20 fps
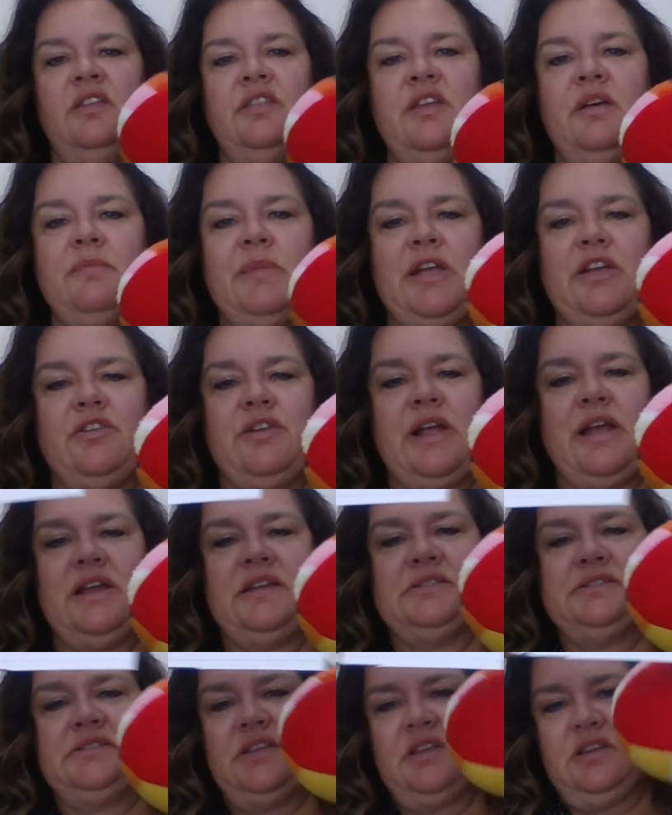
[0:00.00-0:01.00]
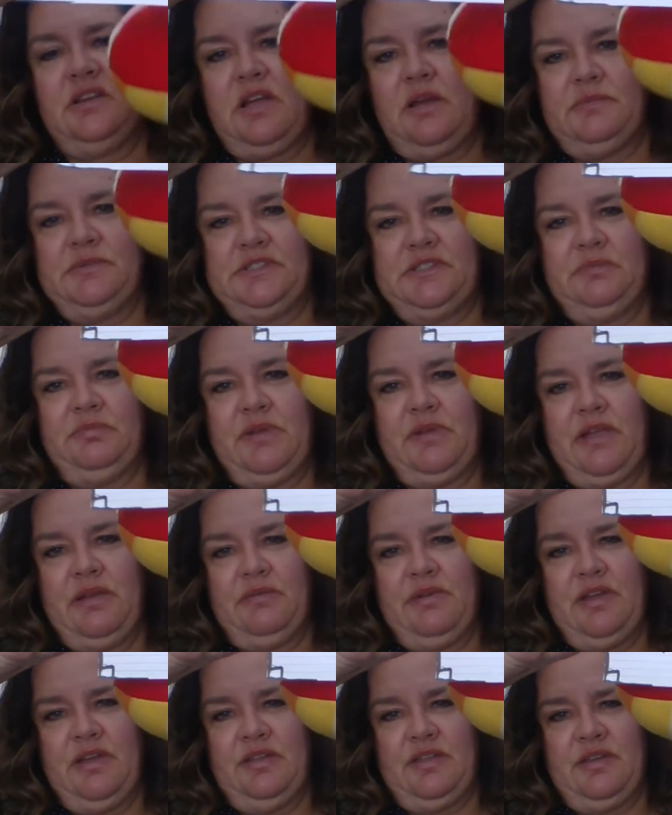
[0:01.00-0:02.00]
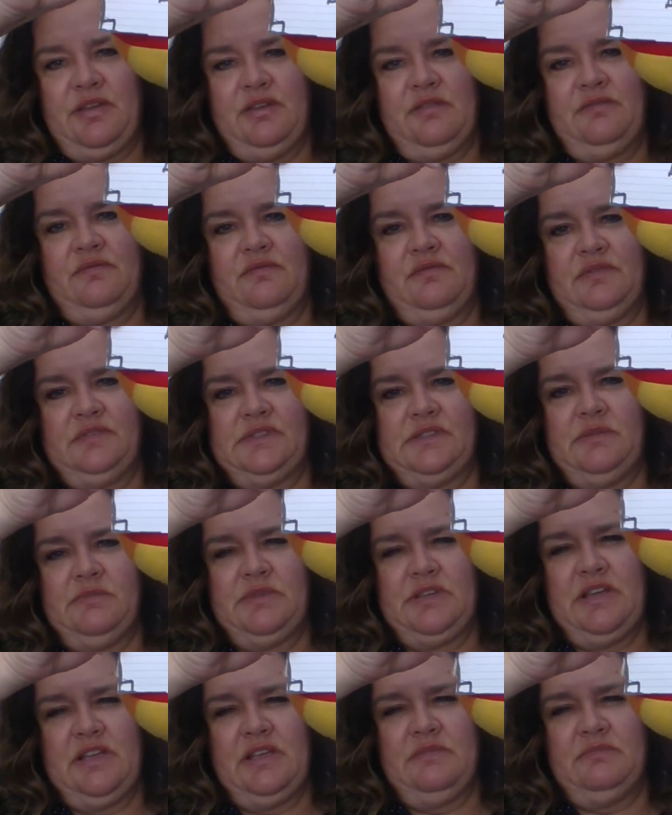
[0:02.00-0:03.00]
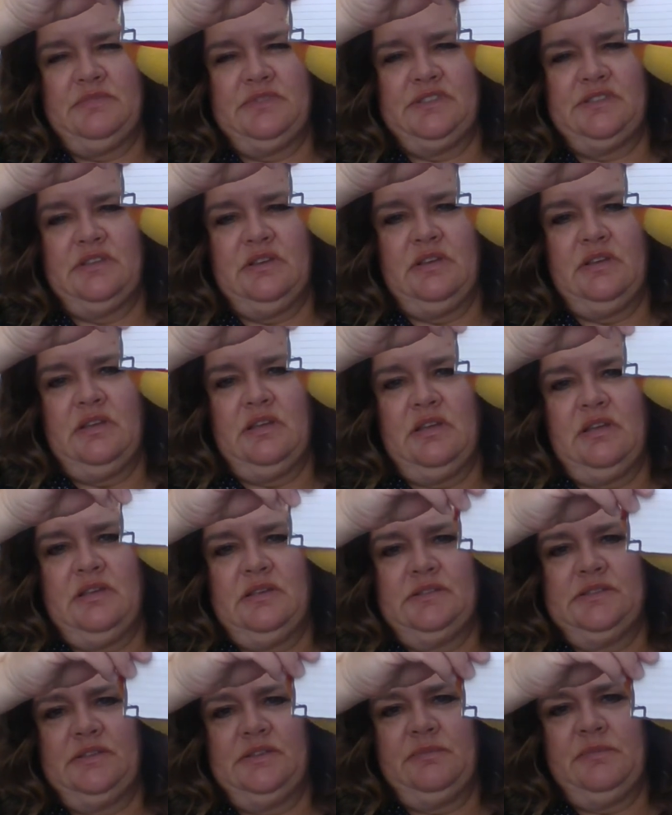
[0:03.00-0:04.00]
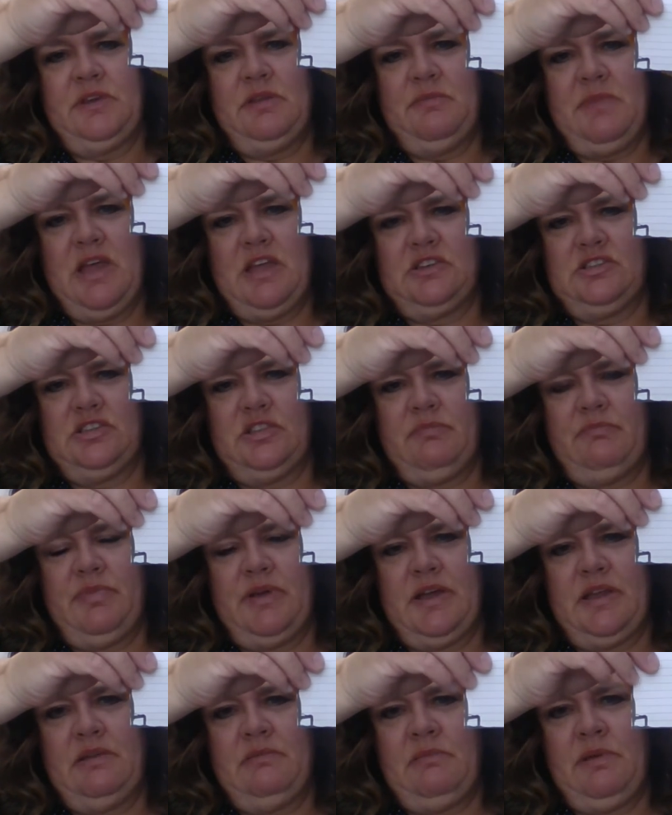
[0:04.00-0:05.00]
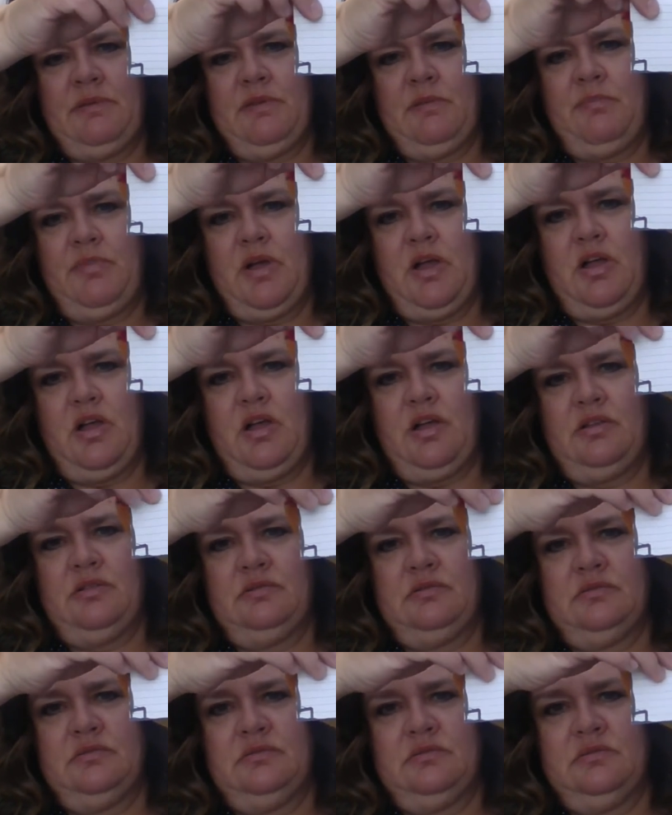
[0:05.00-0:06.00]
that my grandson comes to play with sometimes. So I'm going to match the bottom of the ball